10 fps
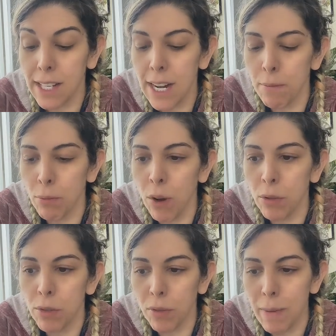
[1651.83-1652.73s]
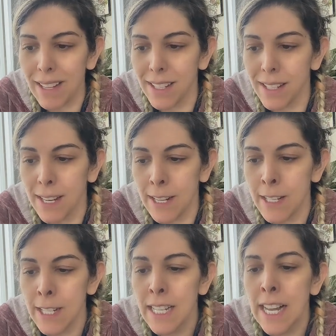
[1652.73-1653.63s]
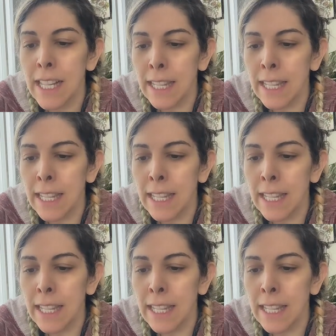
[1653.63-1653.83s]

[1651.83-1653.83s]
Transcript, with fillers: and steam rose from Essie's skin.